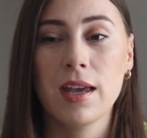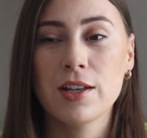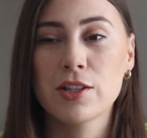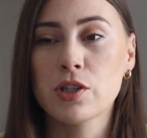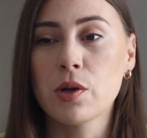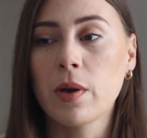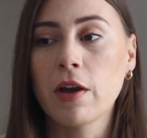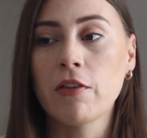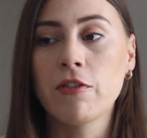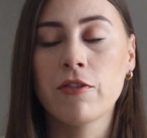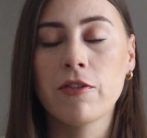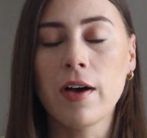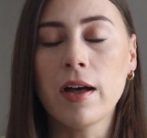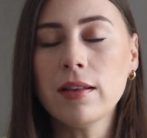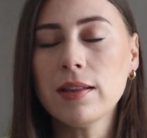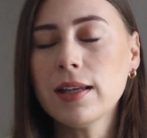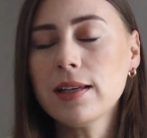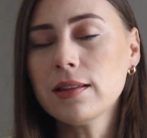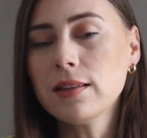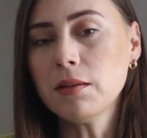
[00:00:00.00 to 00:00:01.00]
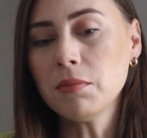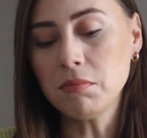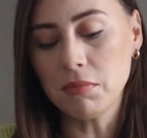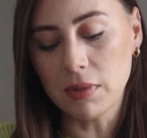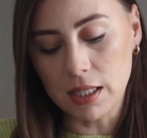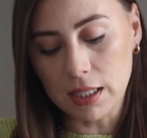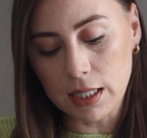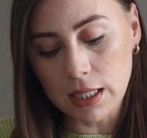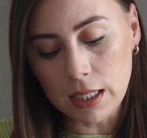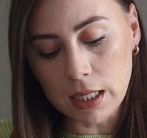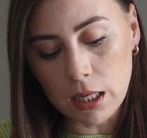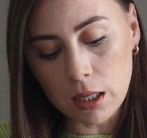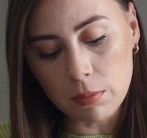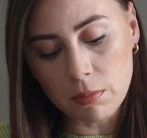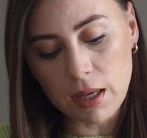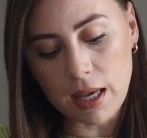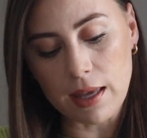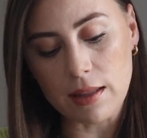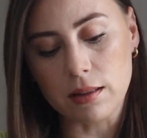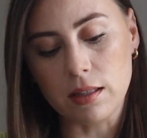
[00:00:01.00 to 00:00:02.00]
So I felt like the medium
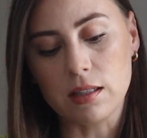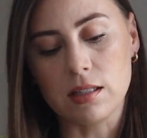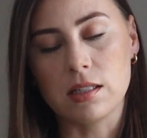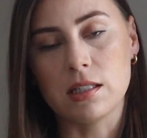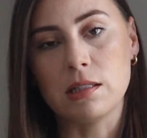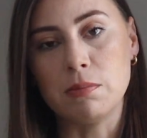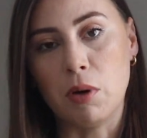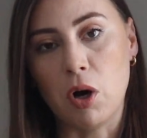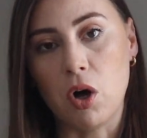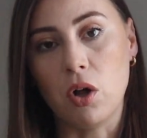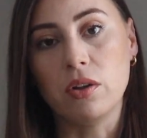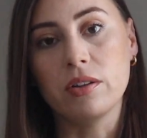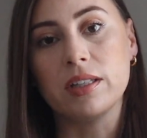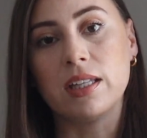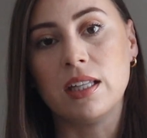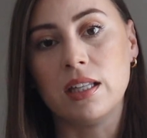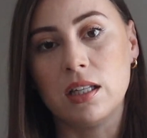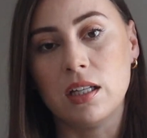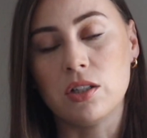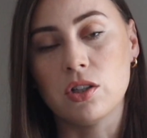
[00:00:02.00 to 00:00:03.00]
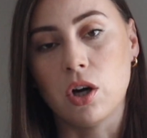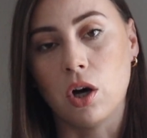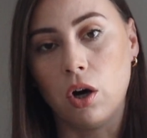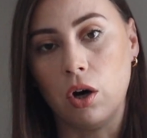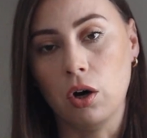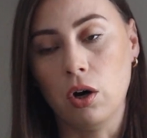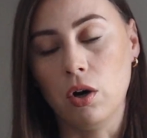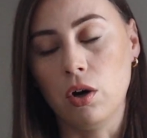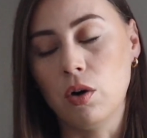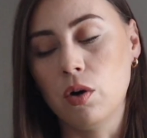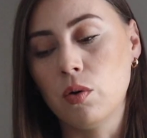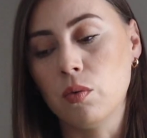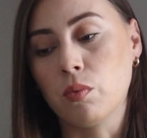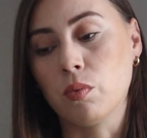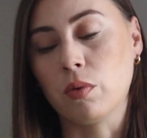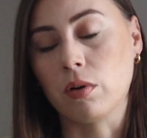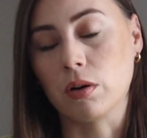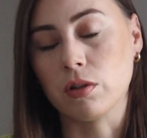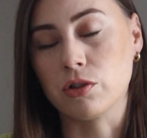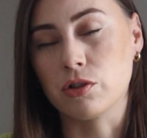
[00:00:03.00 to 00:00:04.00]
and the small in the tall
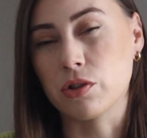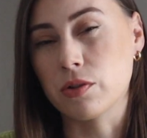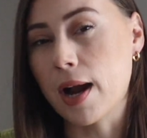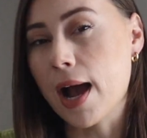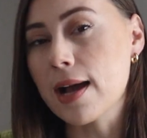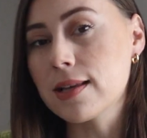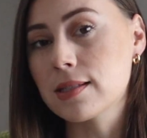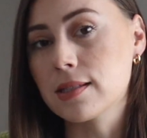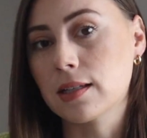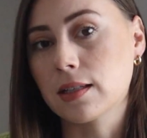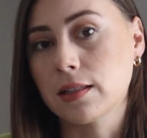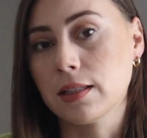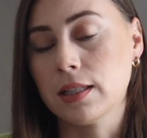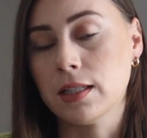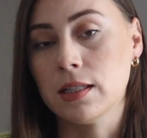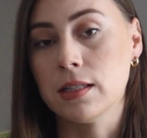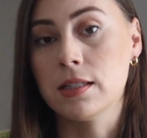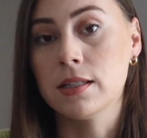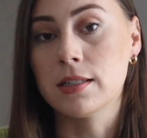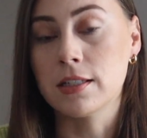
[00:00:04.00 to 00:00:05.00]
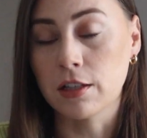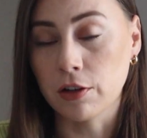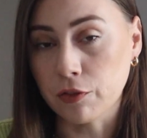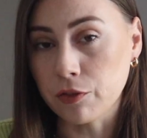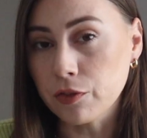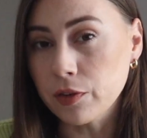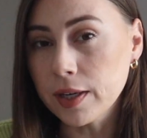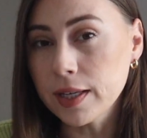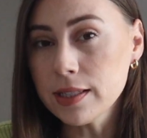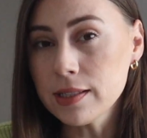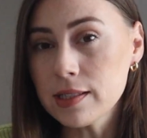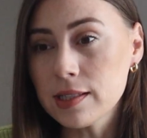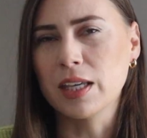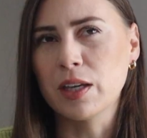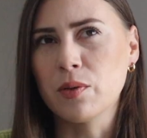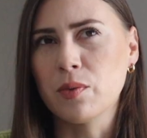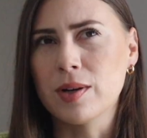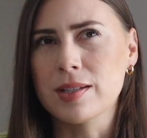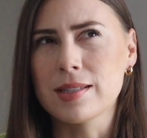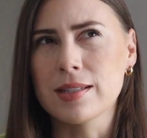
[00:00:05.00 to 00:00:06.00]
were drastically different.
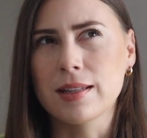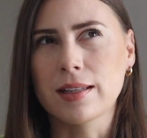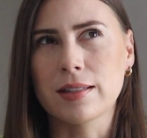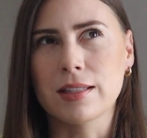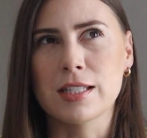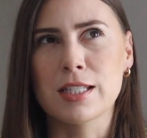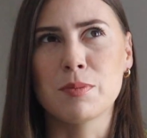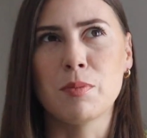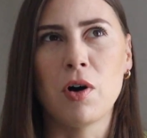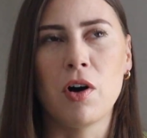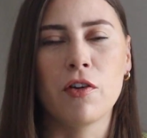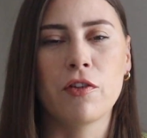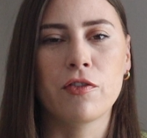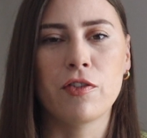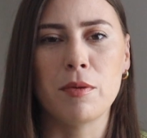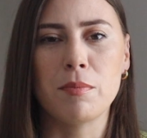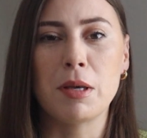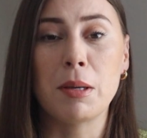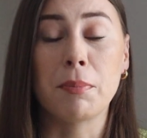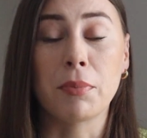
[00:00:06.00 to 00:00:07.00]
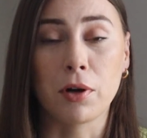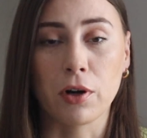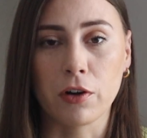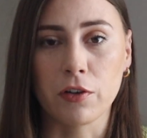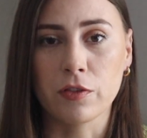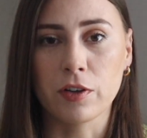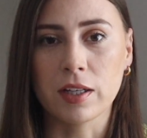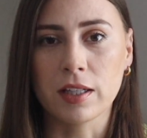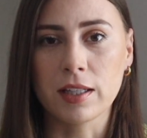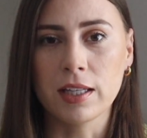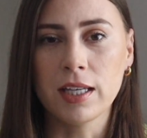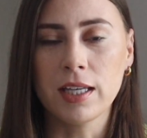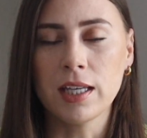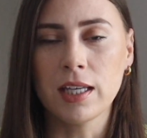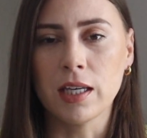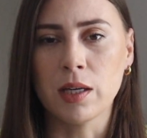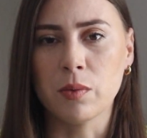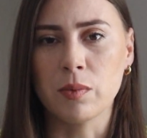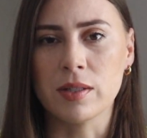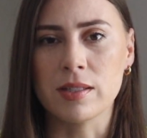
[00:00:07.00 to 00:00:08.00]
It wasn't like the small fit me perfectly.
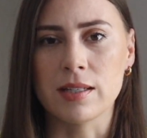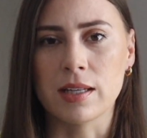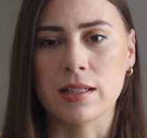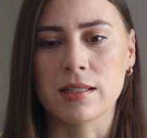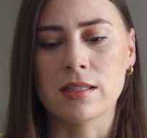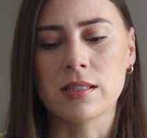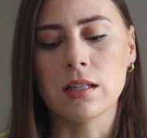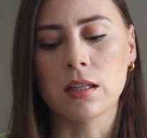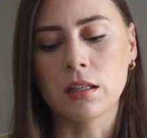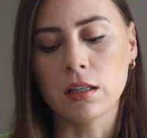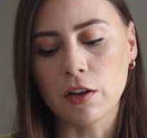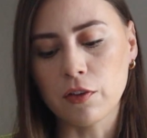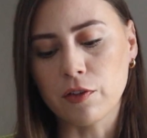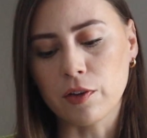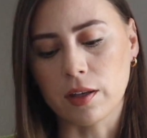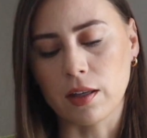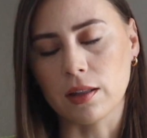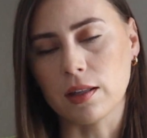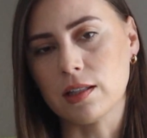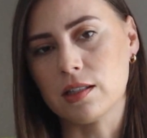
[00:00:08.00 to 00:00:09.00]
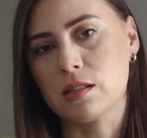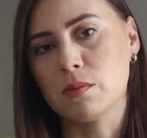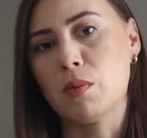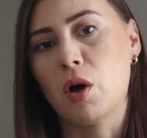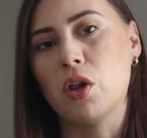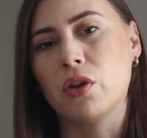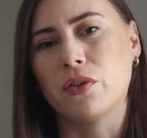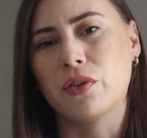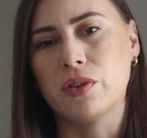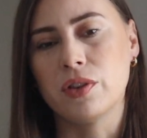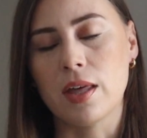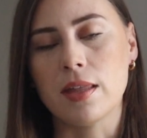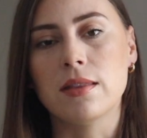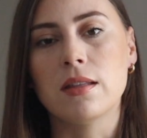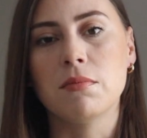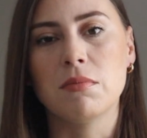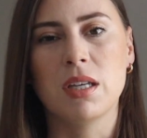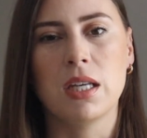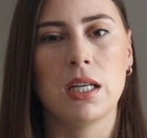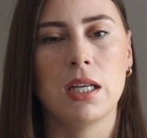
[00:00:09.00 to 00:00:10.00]
It was like significantly smaller than
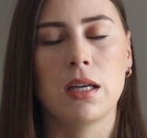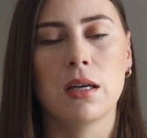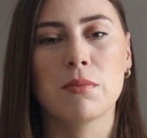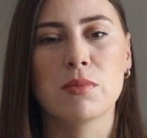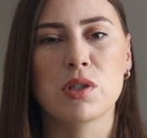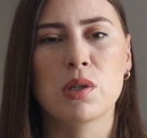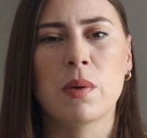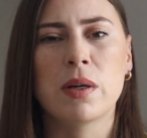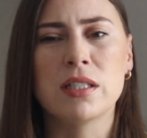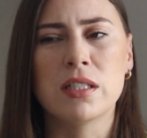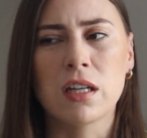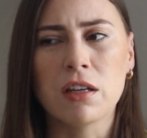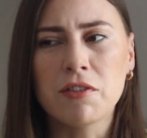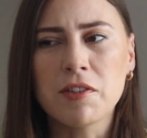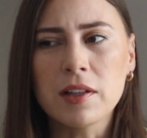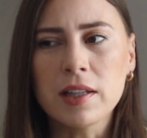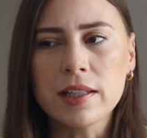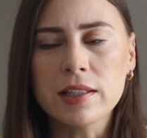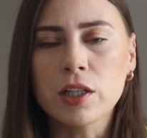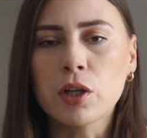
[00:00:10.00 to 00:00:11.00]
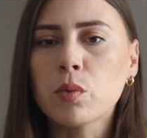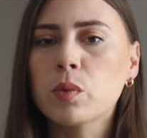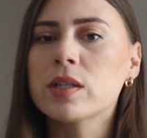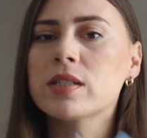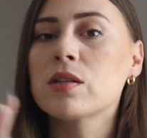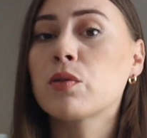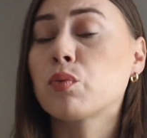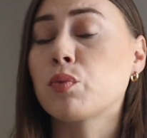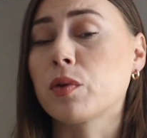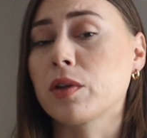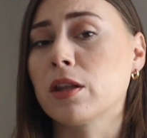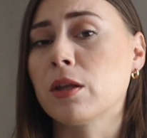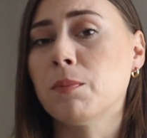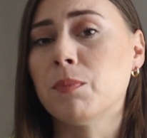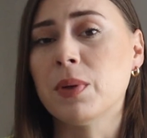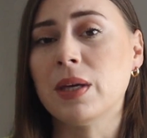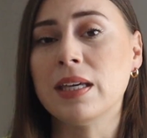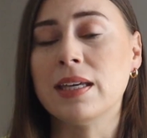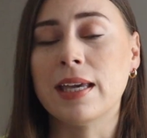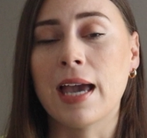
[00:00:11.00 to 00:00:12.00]
the medium. So I did feel like there was a really
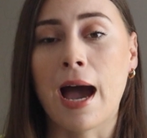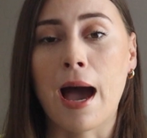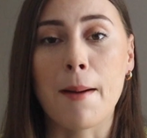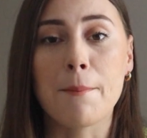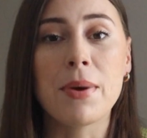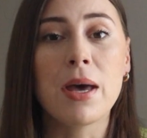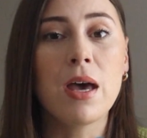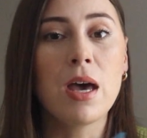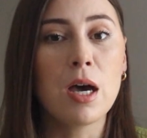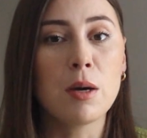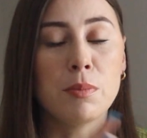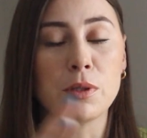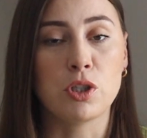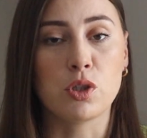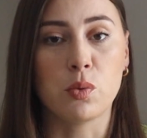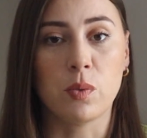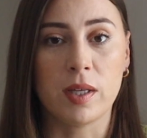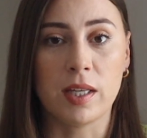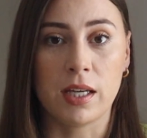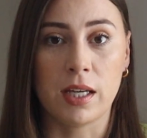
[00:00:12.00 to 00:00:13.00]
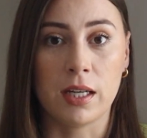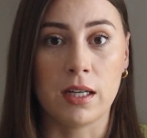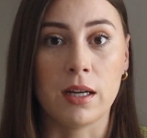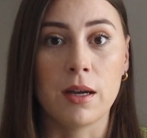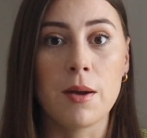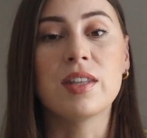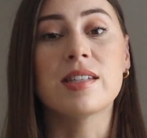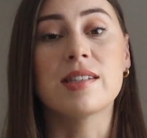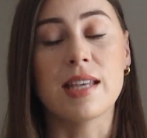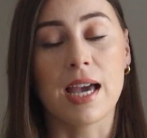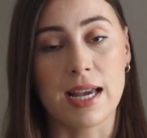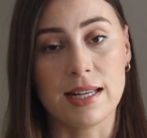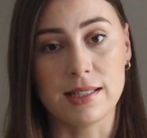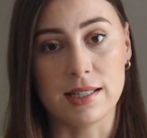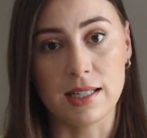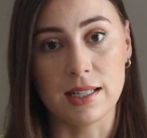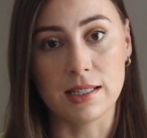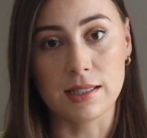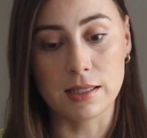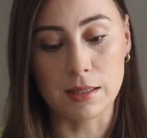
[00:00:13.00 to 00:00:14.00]
big gap between the
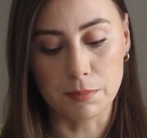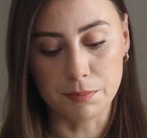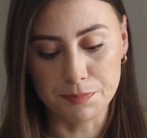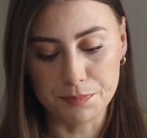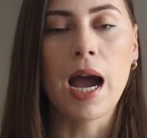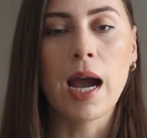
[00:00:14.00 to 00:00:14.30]
sizes.